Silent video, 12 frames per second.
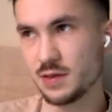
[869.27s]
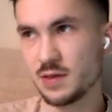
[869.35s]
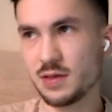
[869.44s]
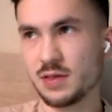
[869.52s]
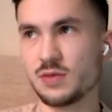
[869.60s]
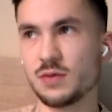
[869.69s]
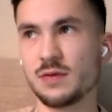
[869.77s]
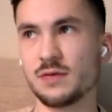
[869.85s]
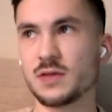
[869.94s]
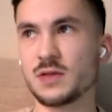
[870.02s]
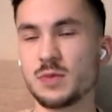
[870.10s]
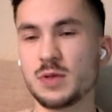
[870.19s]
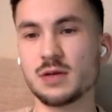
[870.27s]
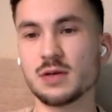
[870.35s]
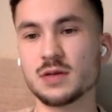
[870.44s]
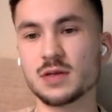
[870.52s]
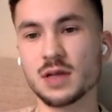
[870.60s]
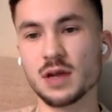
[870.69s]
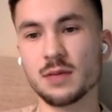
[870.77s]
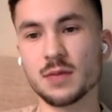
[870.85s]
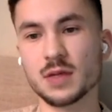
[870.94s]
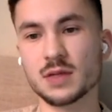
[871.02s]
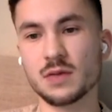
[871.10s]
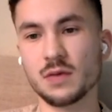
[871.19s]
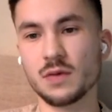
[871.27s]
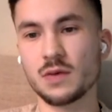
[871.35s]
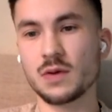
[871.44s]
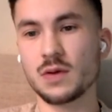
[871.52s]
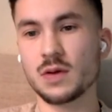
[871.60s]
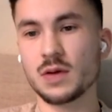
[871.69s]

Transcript: and then two different speakers that I mix through.